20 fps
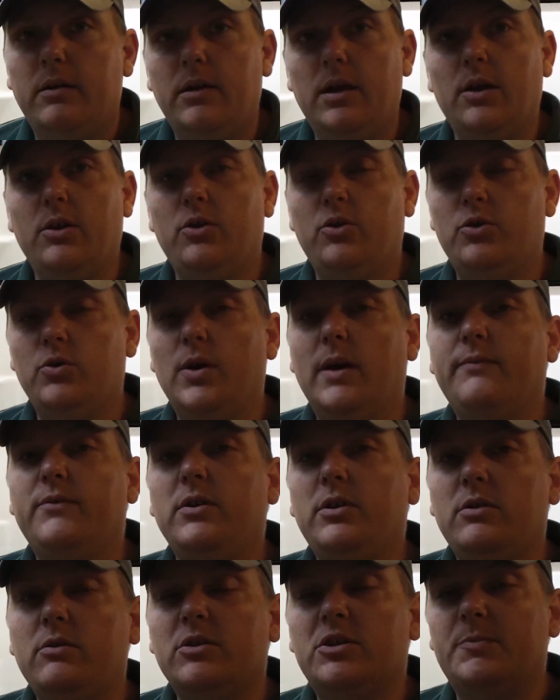Now you do have
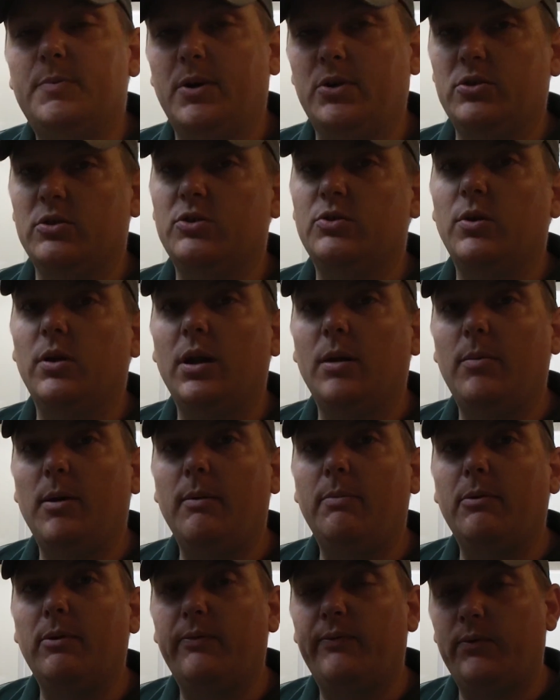to use special toilet
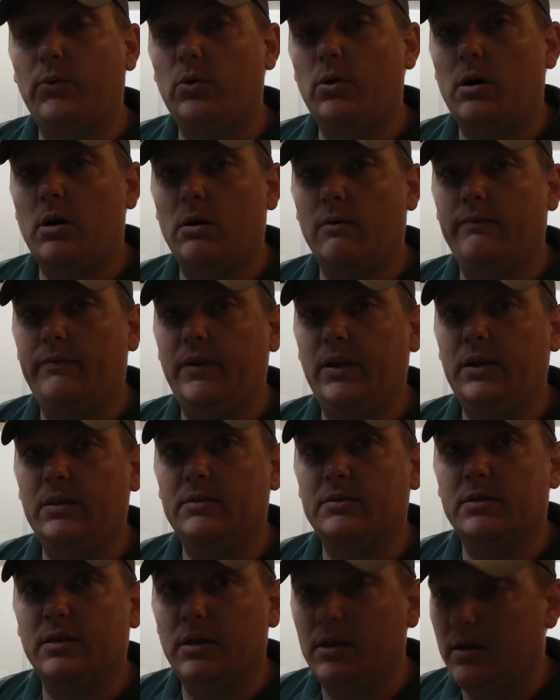paper for RVs.